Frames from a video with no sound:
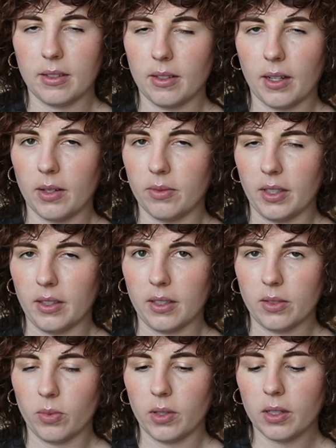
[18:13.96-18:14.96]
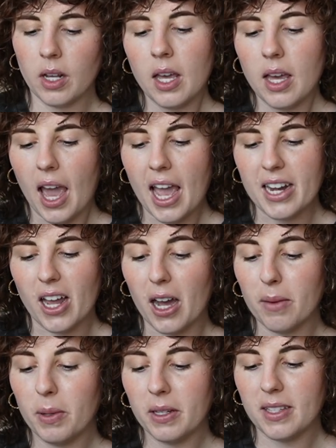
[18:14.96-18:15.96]
I don't think that's a word, and
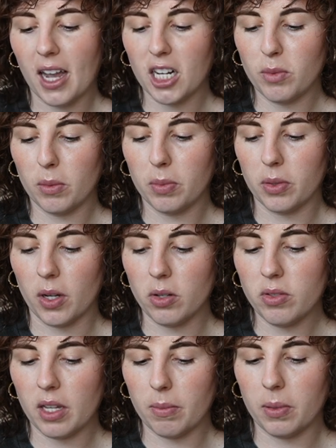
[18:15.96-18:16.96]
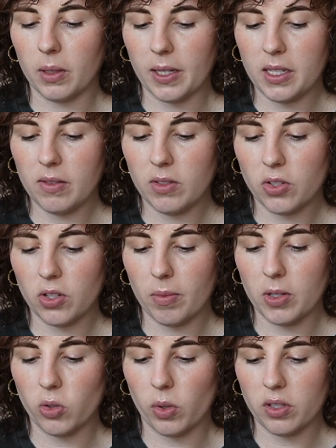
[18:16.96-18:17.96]
unputdownable prose and plenty of
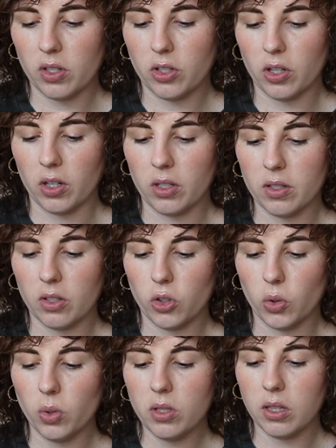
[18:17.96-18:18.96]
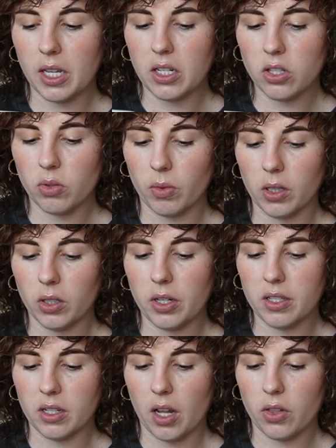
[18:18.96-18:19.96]
disturbing twists and turns, Jewell's latest thriller
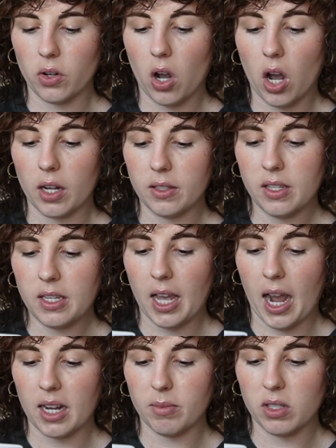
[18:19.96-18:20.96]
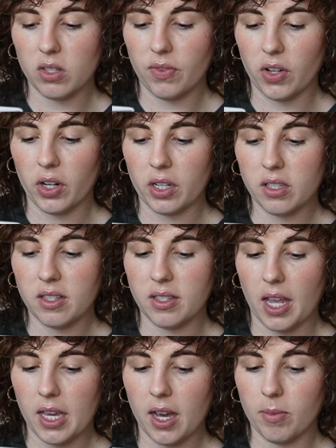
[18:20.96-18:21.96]
is another haunting, atmospheric,
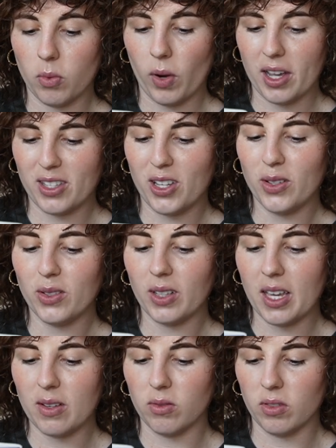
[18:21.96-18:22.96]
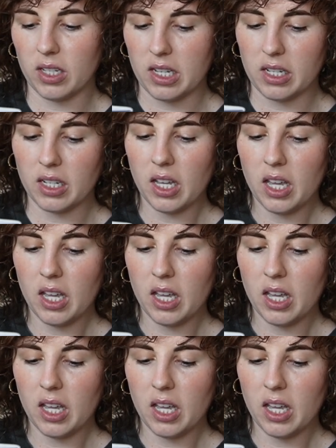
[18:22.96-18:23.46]
stay up way too late read.